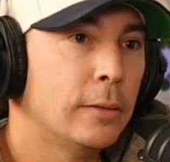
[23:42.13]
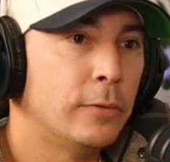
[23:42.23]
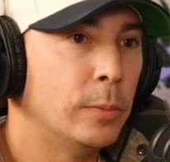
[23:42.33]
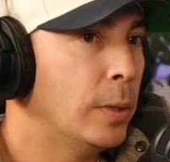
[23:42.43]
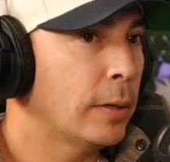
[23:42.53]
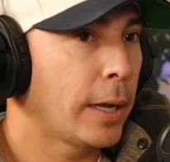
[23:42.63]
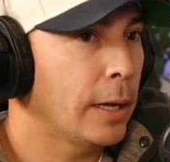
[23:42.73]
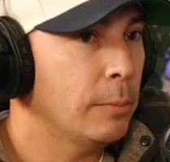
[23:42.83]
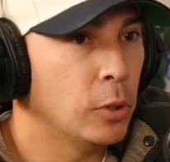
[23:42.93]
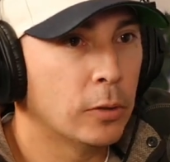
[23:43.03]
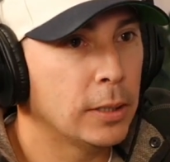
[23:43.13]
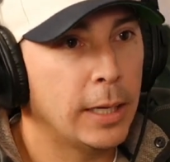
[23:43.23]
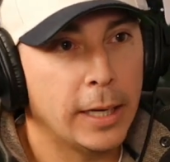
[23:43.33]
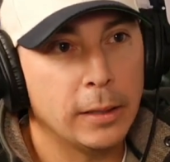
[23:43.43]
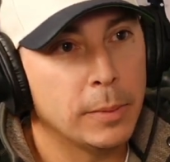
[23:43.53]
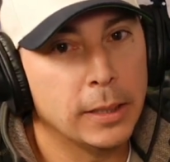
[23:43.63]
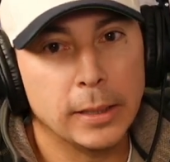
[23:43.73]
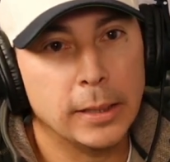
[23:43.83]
the football game, Notre Dame and